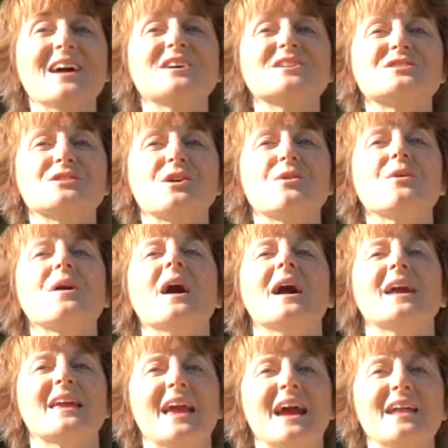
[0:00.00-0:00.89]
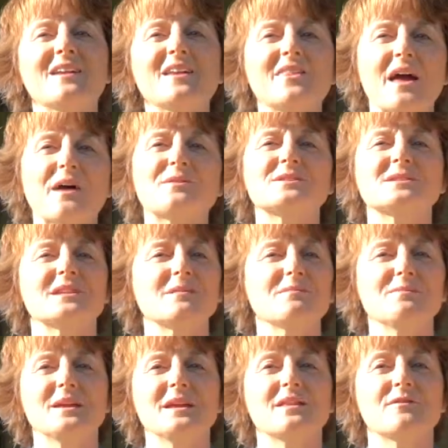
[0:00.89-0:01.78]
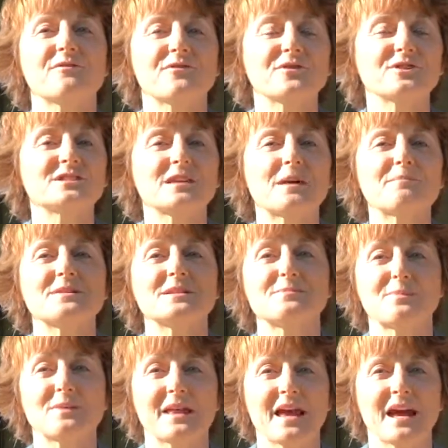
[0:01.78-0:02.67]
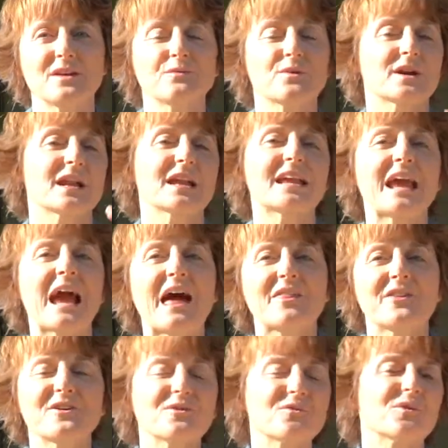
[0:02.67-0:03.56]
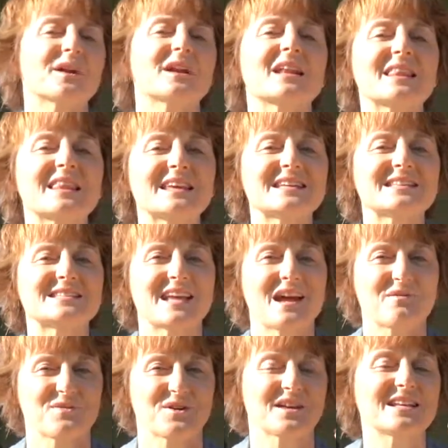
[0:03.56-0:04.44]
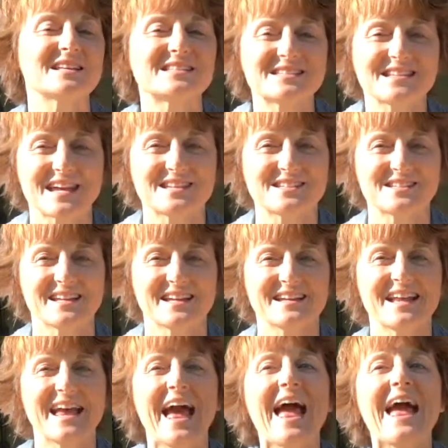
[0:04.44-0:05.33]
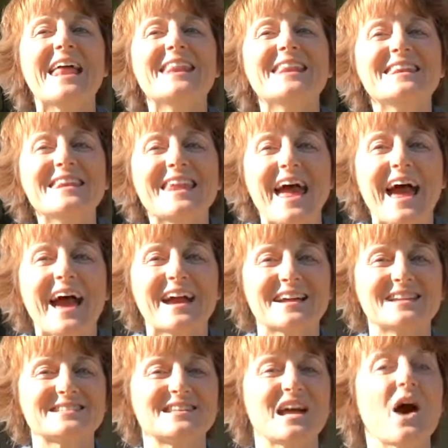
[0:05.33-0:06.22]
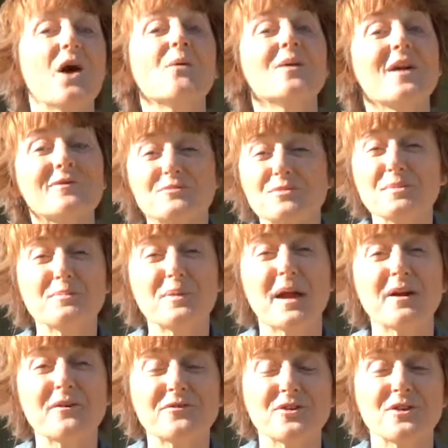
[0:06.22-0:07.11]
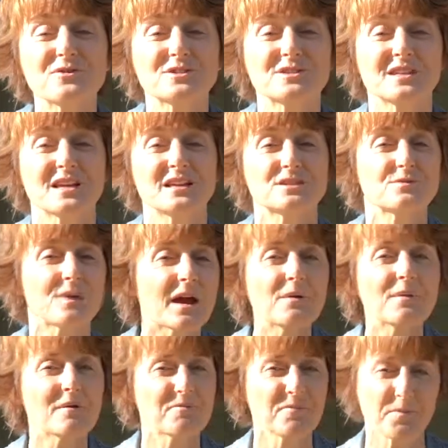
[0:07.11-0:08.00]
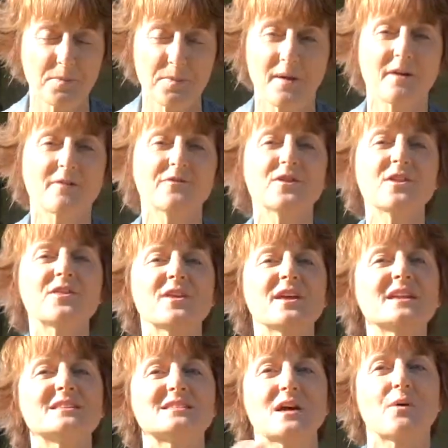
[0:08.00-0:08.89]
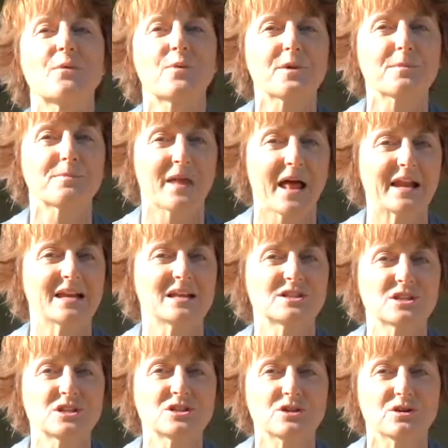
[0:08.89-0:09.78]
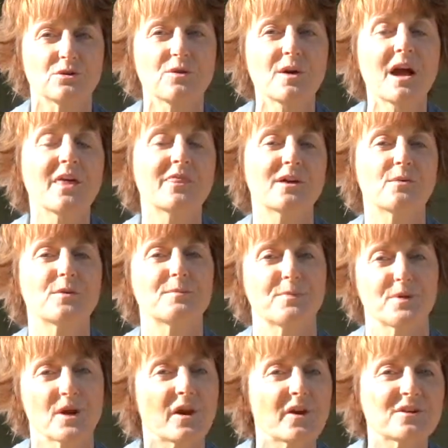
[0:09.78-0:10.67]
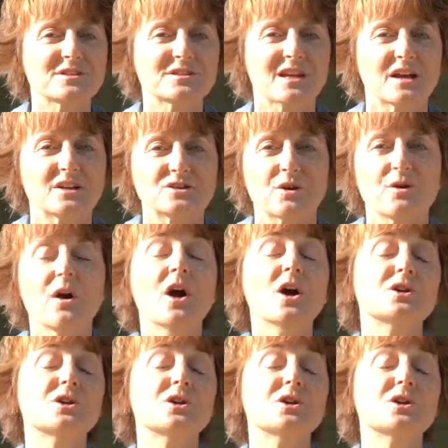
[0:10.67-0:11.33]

So again, that was going to be the first step, is plan. We're going to gather, we're going to list, and we're going to schedule it. Next, we have to prepare for those things, right? We have to prepare for the things that we're planning to do that we put on our schedule.